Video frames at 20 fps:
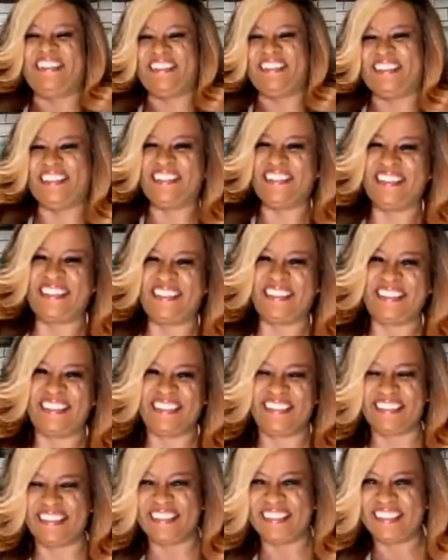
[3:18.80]

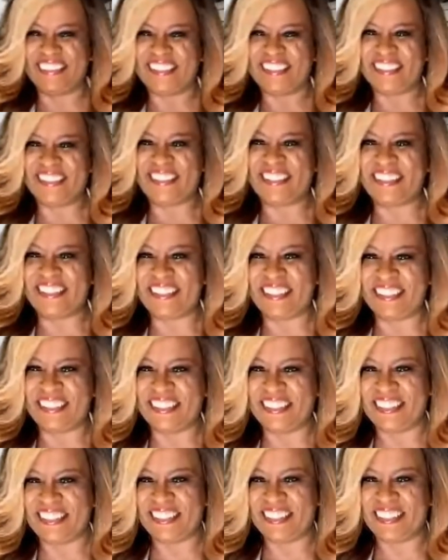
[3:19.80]

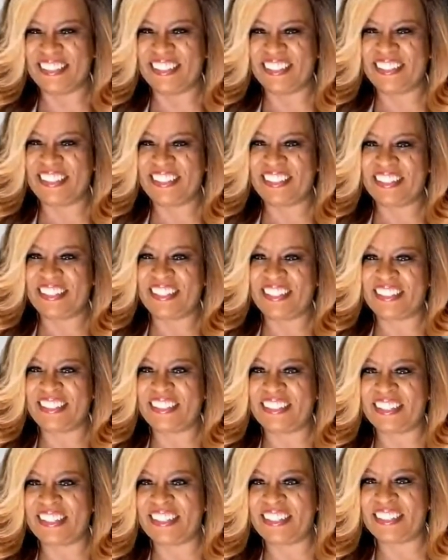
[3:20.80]

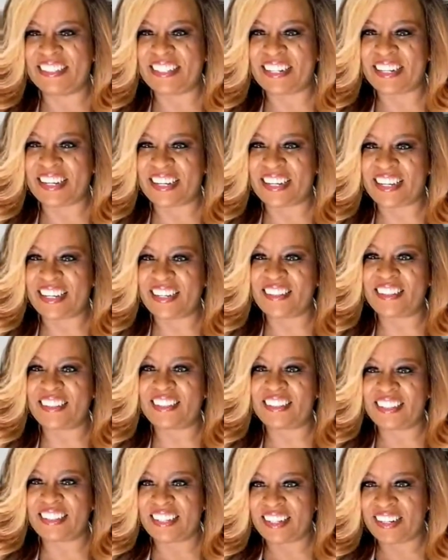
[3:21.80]

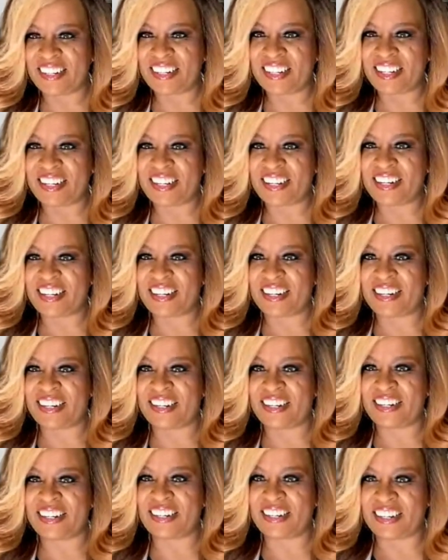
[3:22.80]

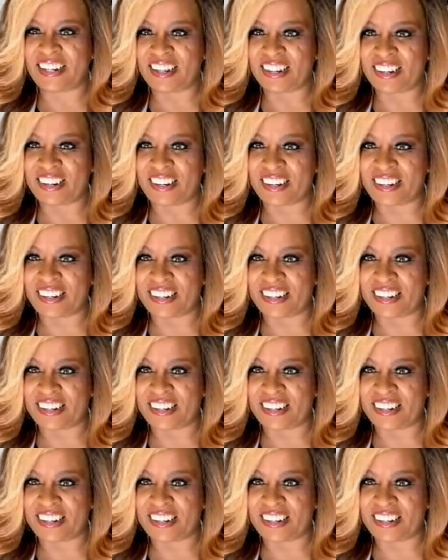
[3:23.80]
(not speaking)